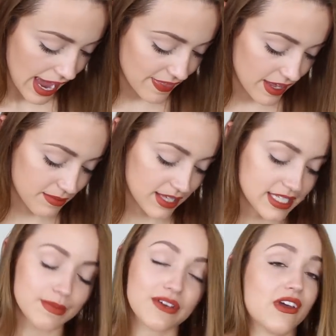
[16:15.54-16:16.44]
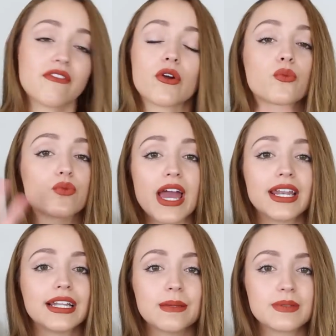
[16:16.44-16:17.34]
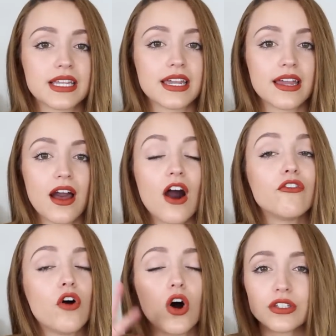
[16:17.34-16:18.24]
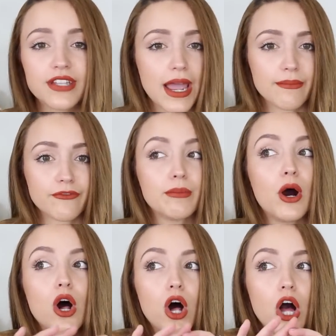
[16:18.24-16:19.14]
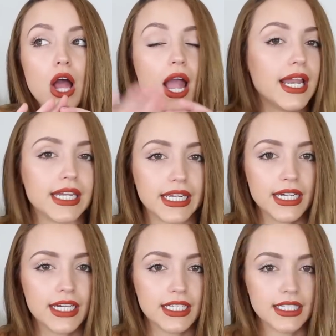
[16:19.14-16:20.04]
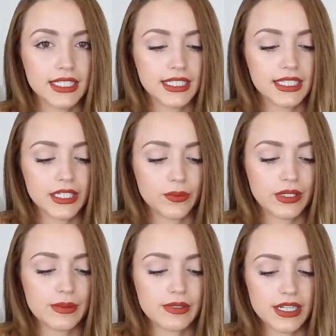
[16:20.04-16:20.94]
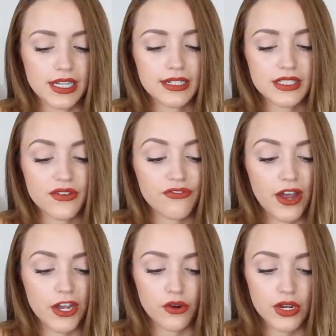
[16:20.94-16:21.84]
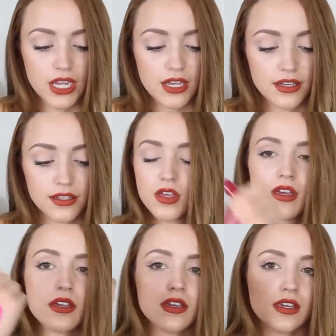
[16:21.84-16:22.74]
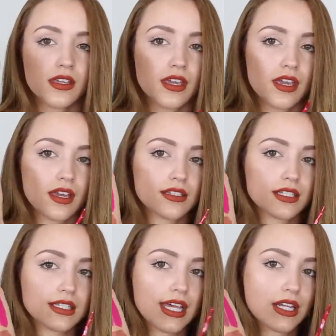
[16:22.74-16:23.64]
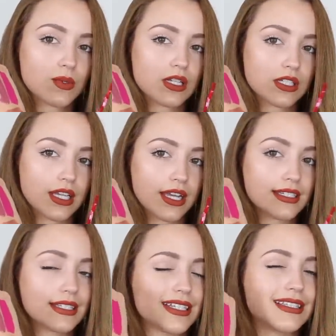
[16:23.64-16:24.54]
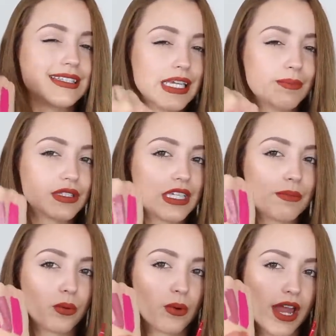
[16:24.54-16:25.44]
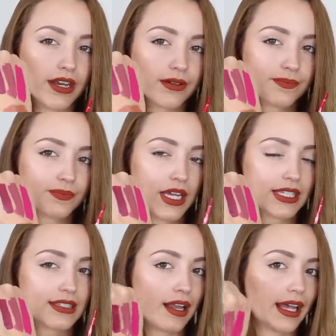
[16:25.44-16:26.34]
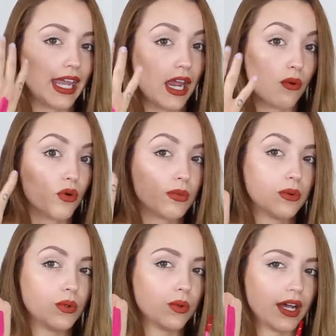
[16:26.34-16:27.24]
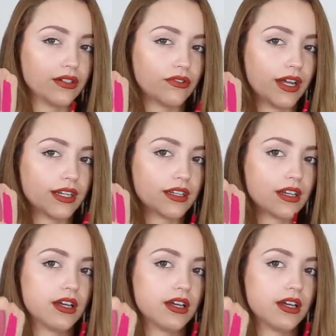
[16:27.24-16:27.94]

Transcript: And then this is my favorite red lipstick of all time from any liquid lipstick. And it is fiery. And that is what it looks like because it's a deep, deep red. It's not like a ruby woo kind of red.